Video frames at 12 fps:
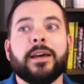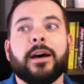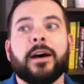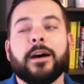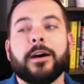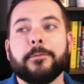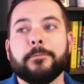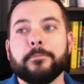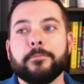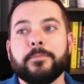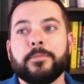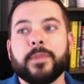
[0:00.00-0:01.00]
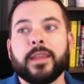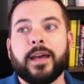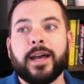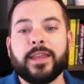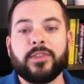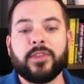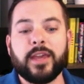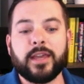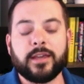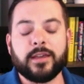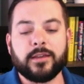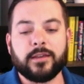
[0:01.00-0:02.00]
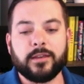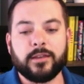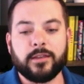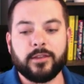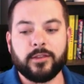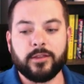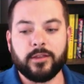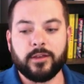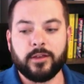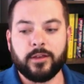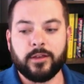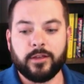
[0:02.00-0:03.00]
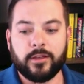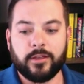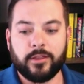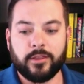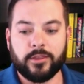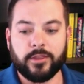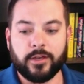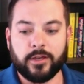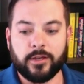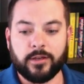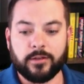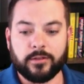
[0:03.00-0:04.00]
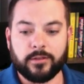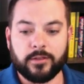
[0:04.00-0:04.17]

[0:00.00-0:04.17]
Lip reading: I think the